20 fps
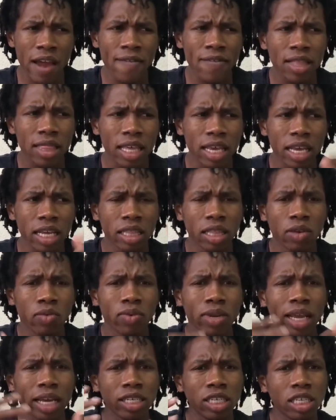Everything, the
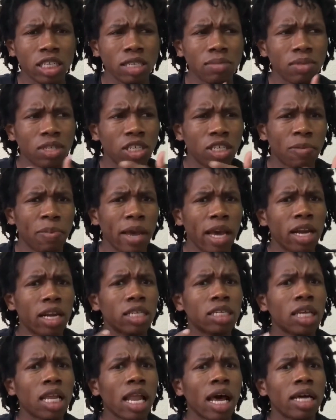relationships in Japan
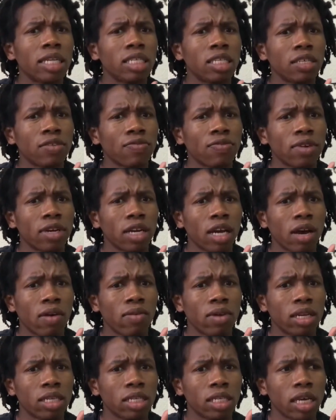is a lot different, I
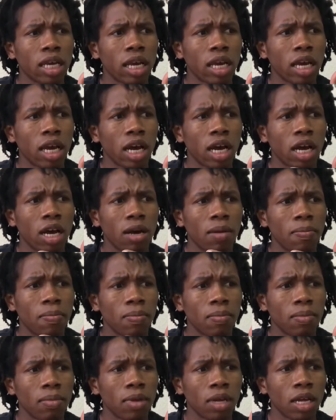want to say.
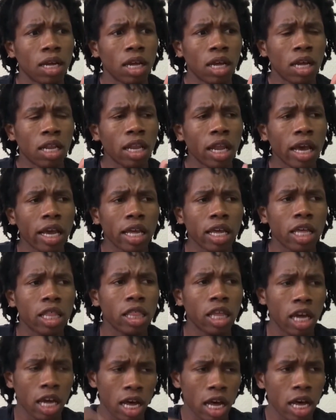Like
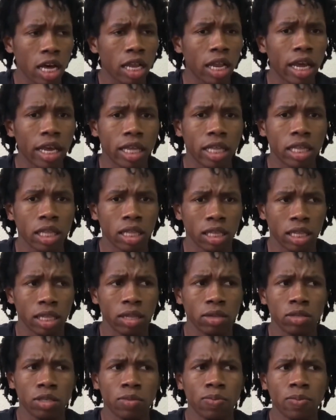the
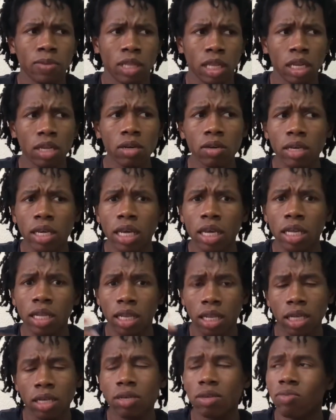little
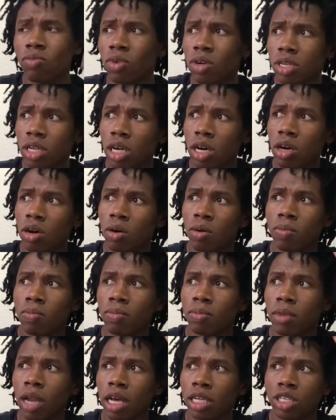kid, well, no,
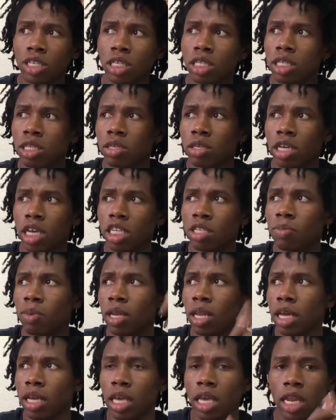not just little kids,
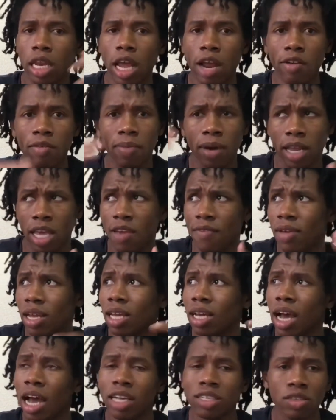but like in everybody,
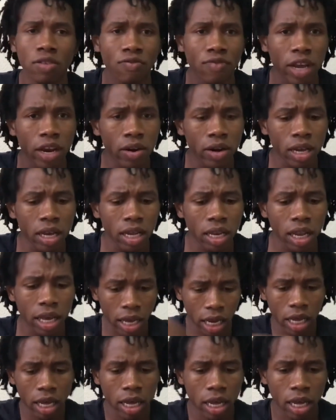even guys are very
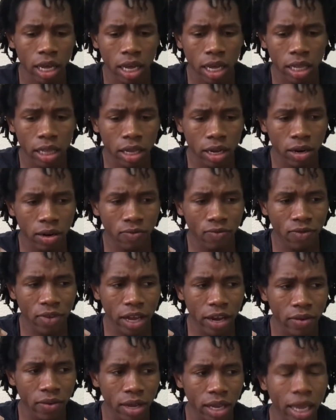like, they're
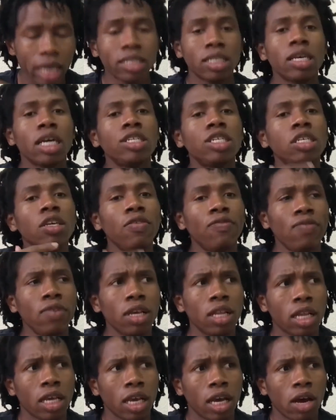very like
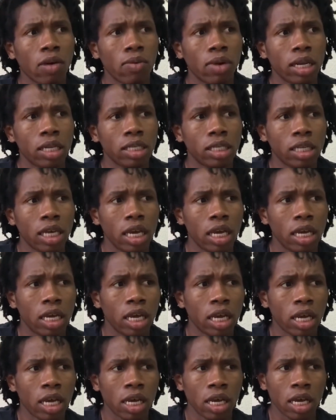touchy-feely, I want to say.
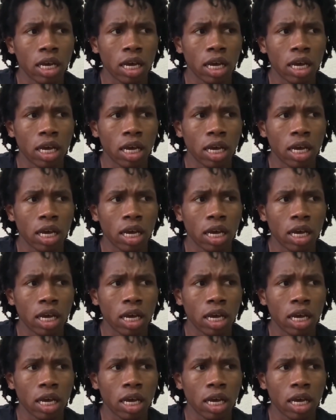